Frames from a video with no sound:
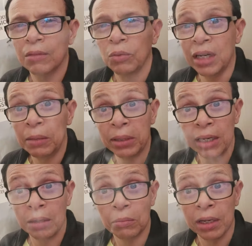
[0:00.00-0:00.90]
When I
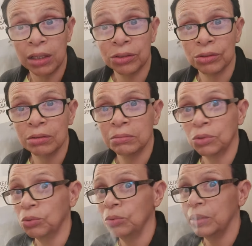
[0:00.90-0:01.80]
became manager,
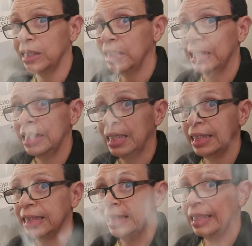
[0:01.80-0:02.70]
he didn't
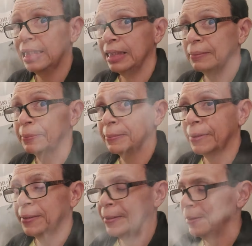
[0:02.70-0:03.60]
like
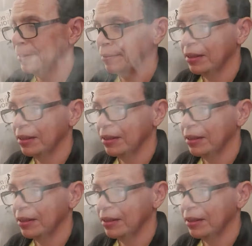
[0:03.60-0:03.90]
that.